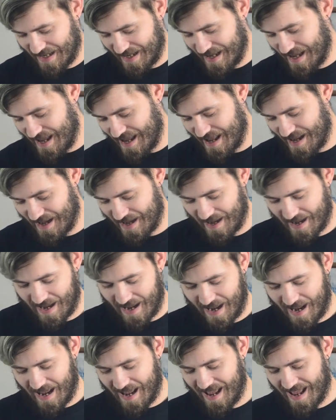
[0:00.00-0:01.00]
and
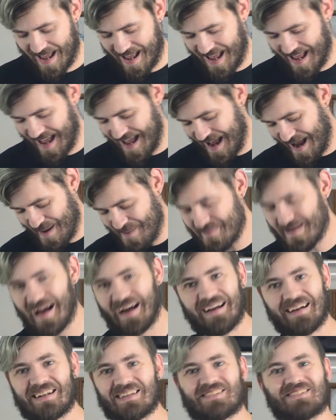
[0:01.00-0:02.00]
I'm not going